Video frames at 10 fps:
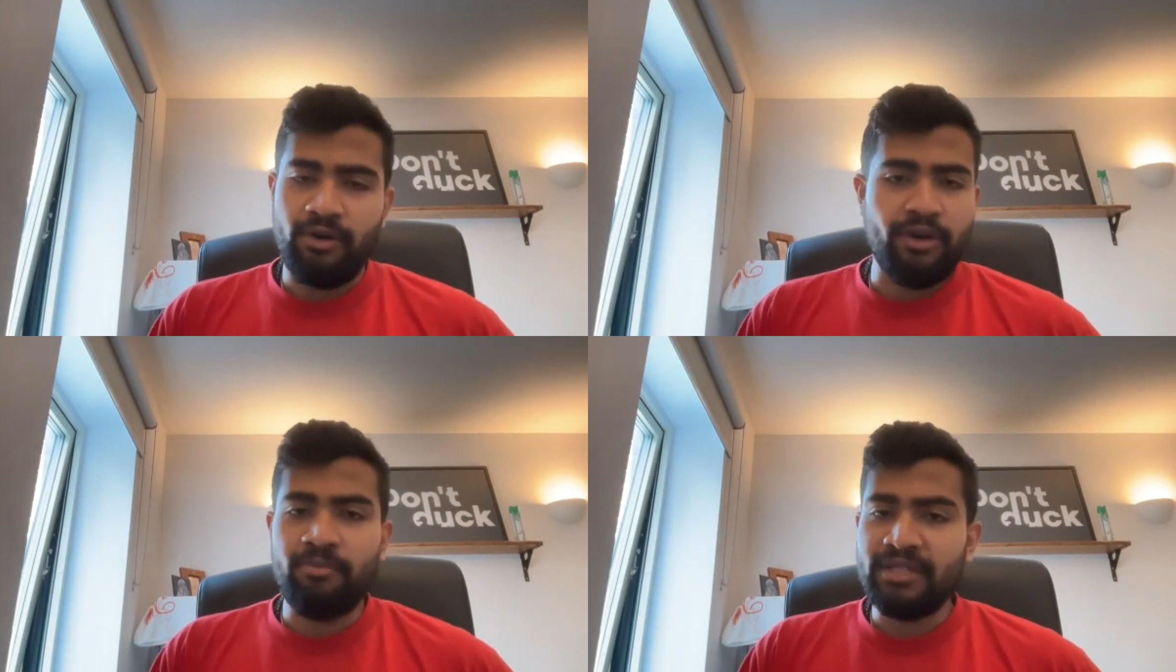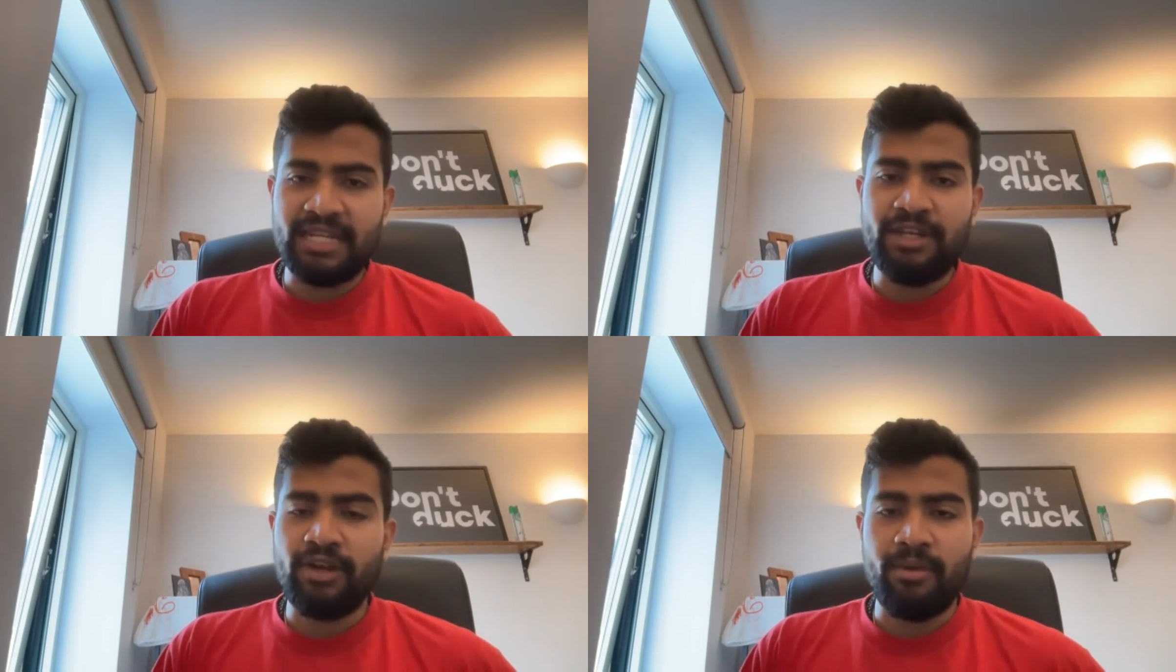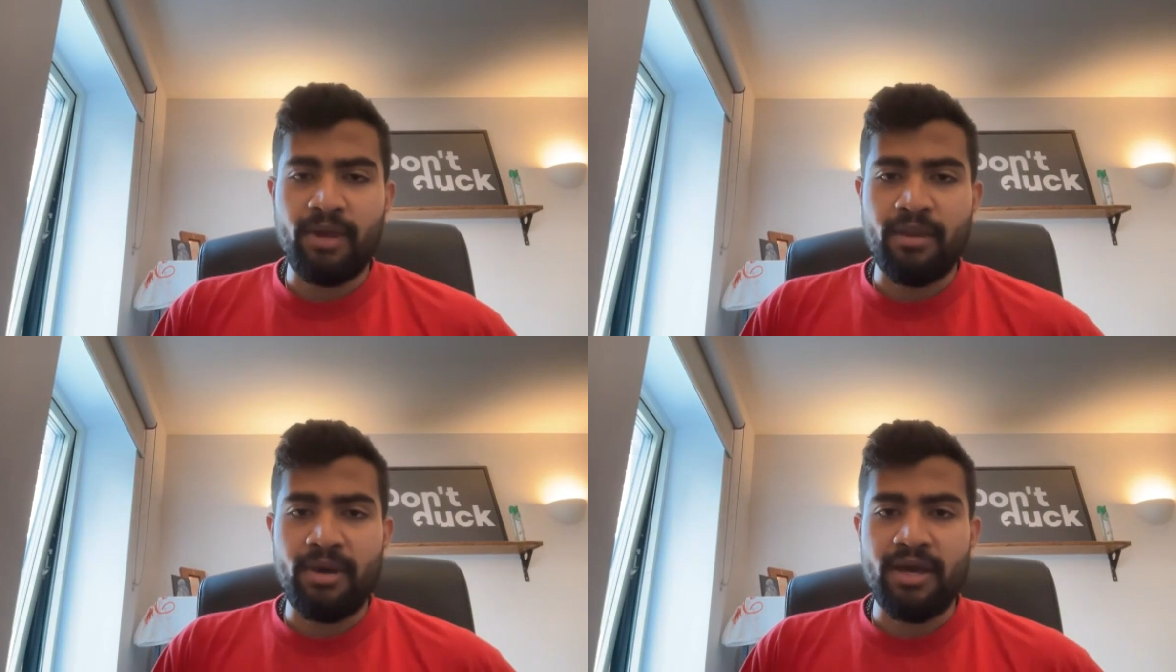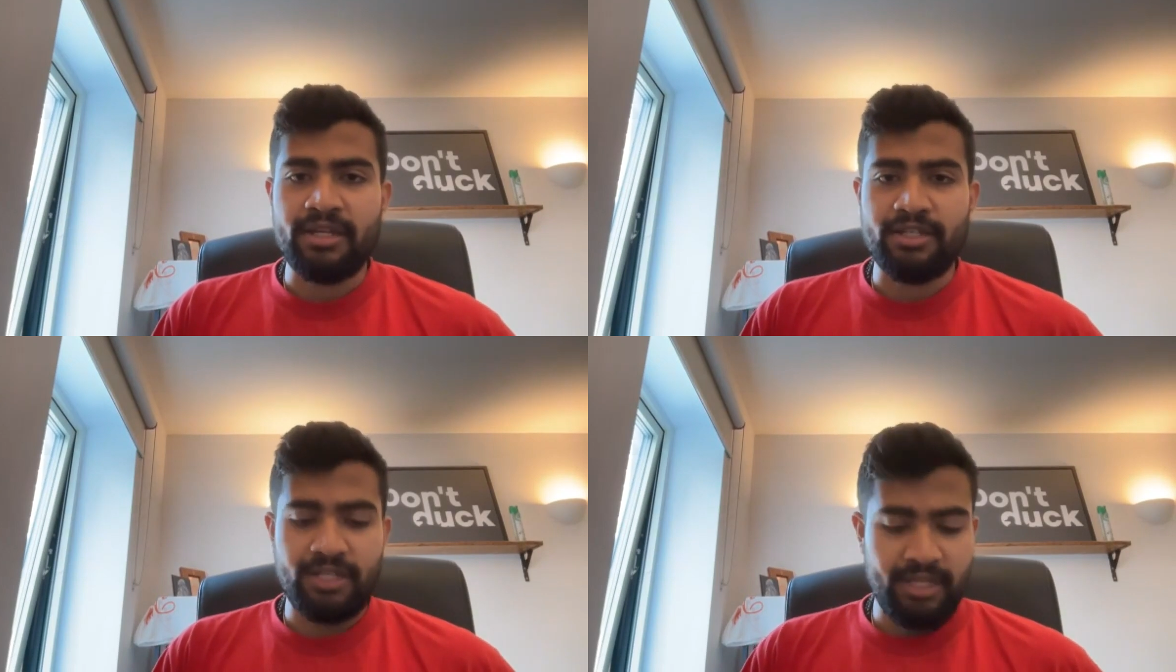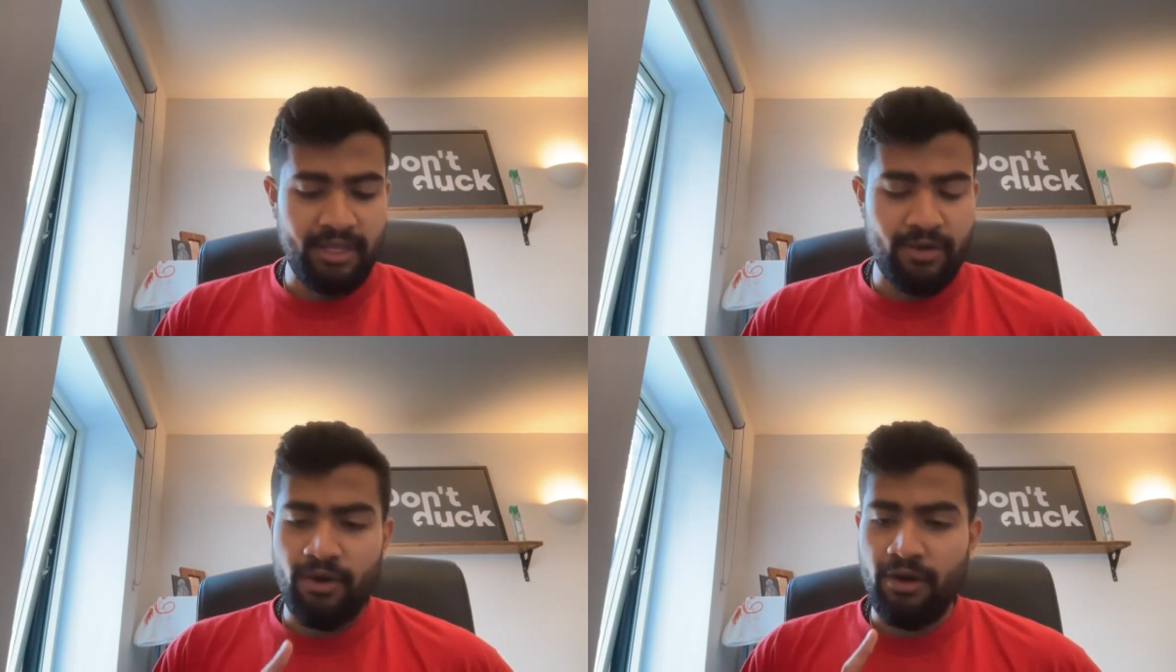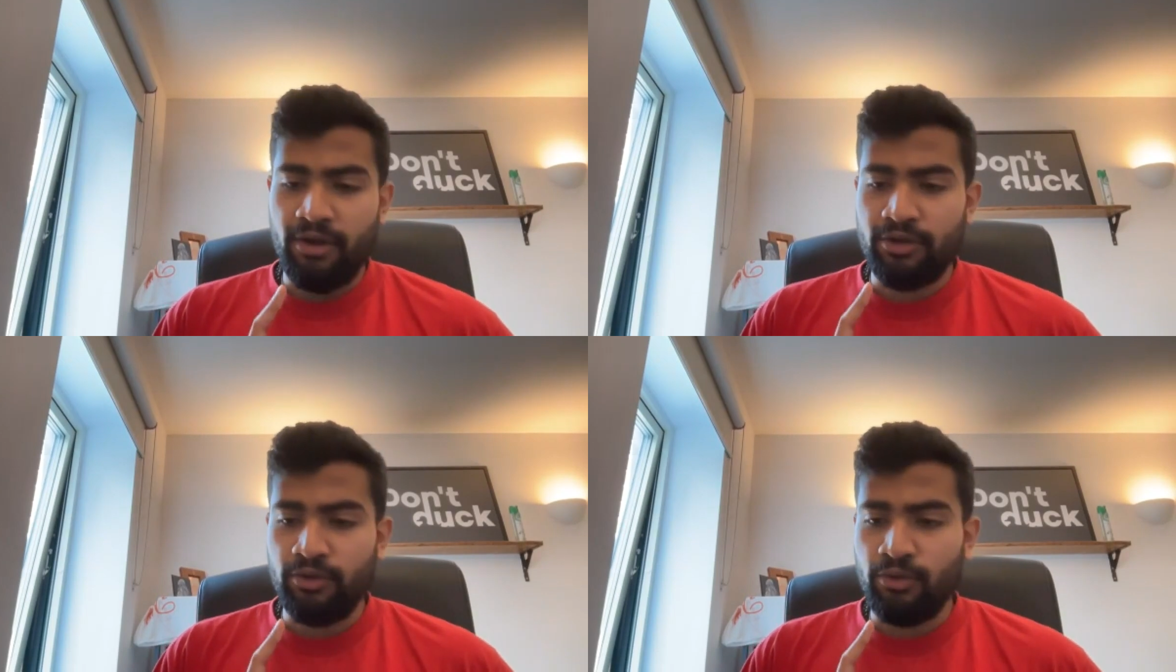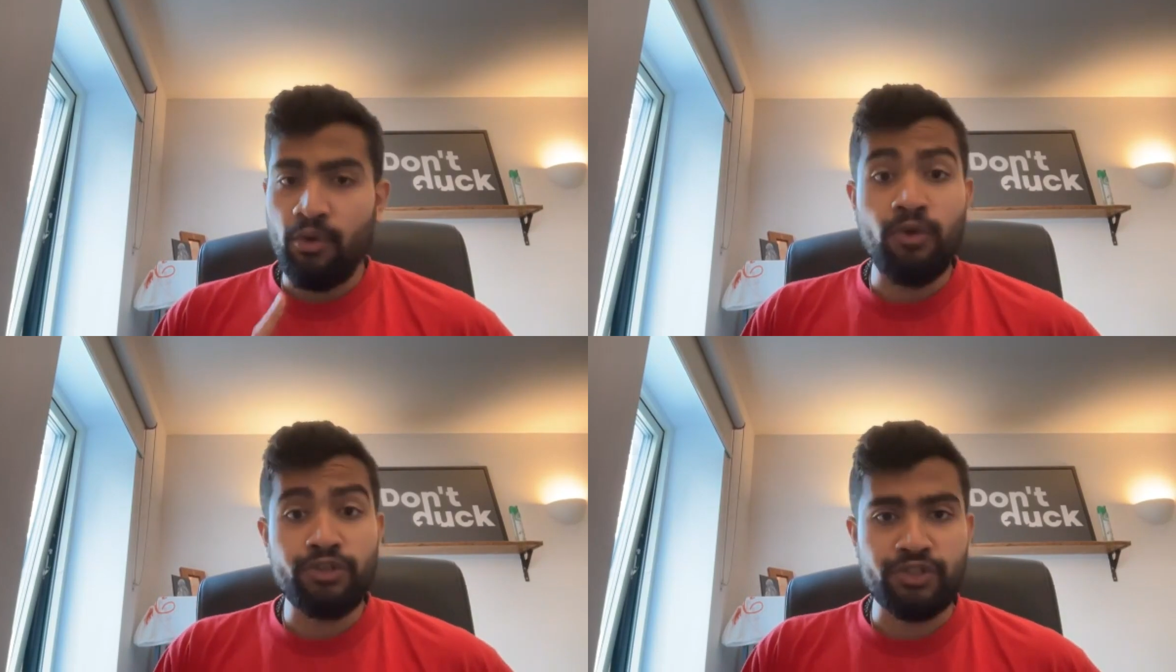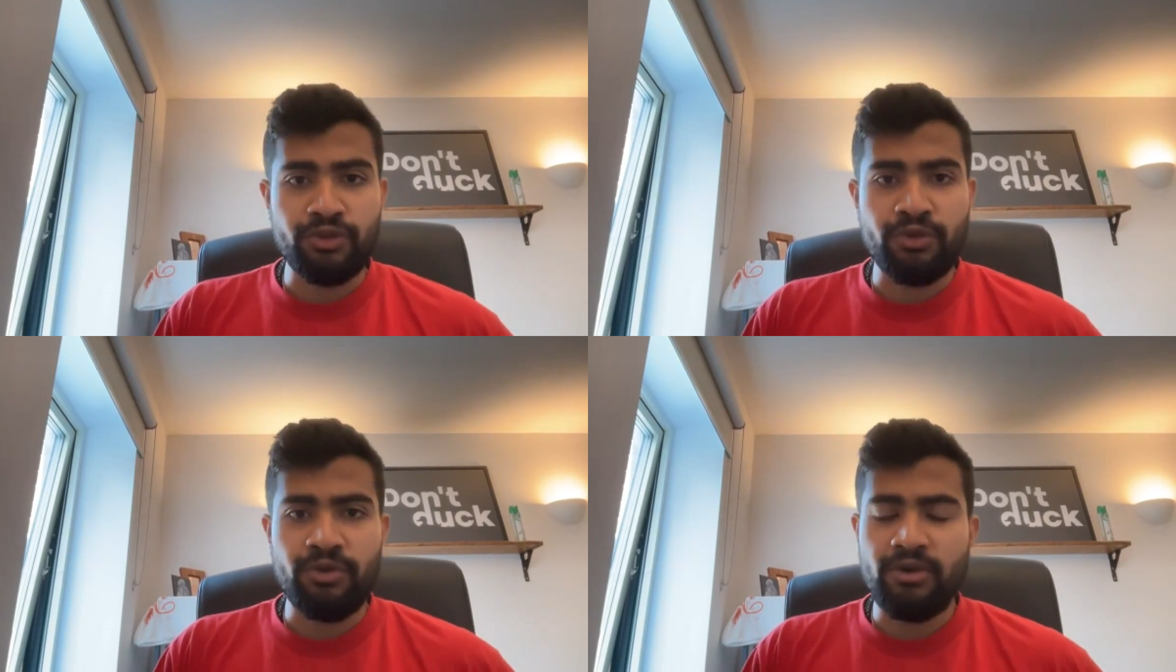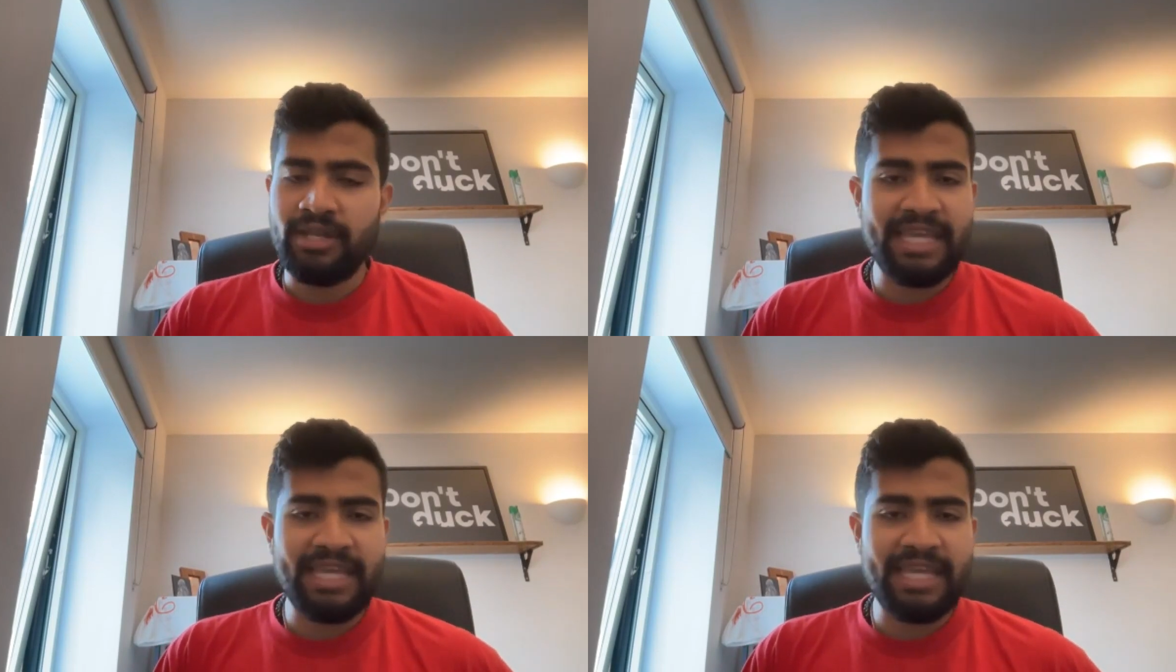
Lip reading: or obviously to Ramana Maharshi, or to Osho.